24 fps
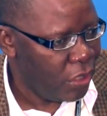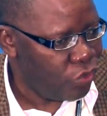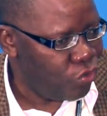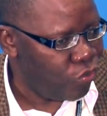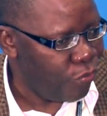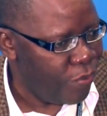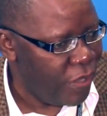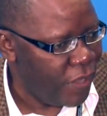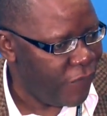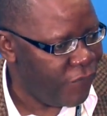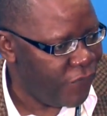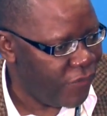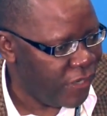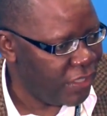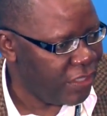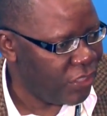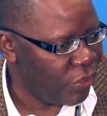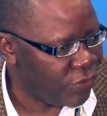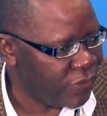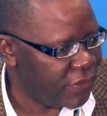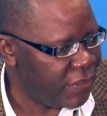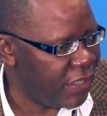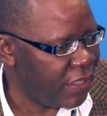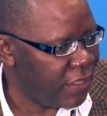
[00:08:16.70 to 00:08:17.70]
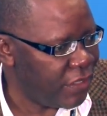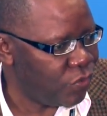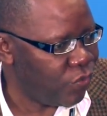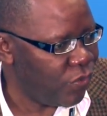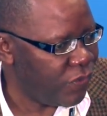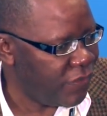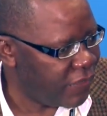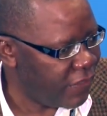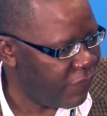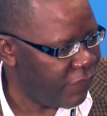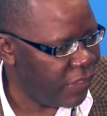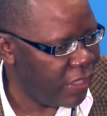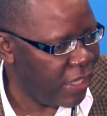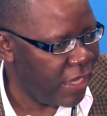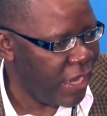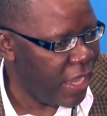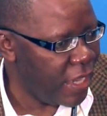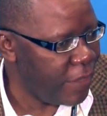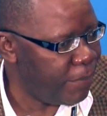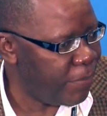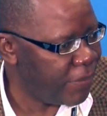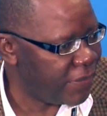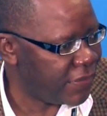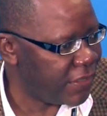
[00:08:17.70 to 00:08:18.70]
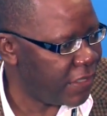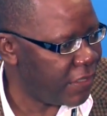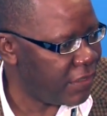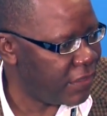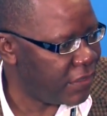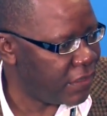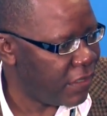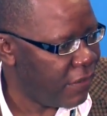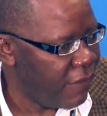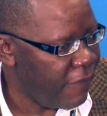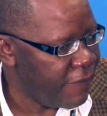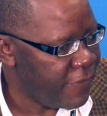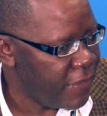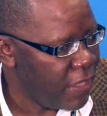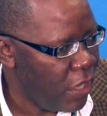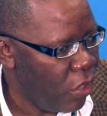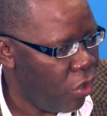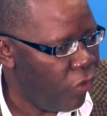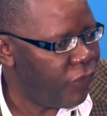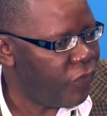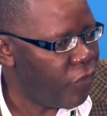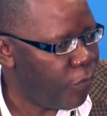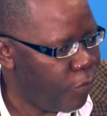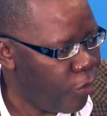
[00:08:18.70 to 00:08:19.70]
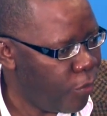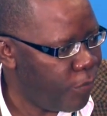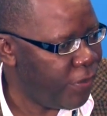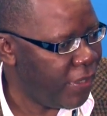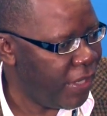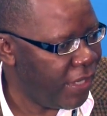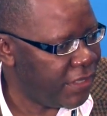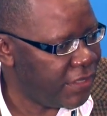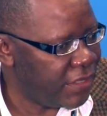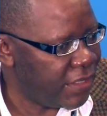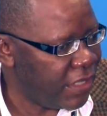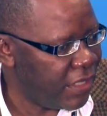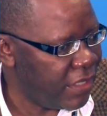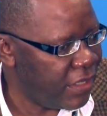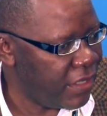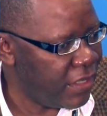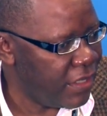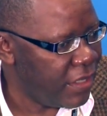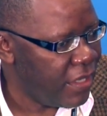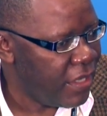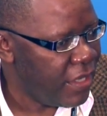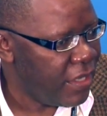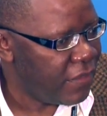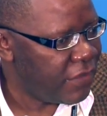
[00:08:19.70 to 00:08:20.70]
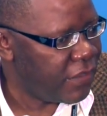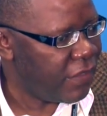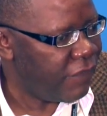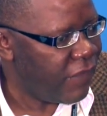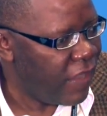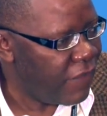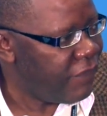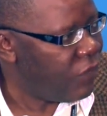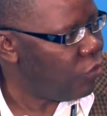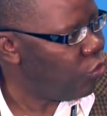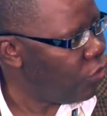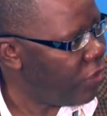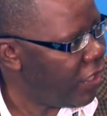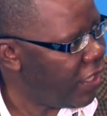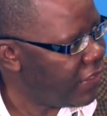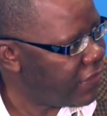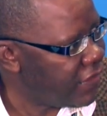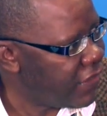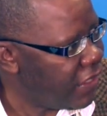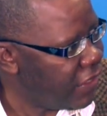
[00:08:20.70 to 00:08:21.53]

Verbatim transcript: to be a fragile state with 79% of the population surviving on less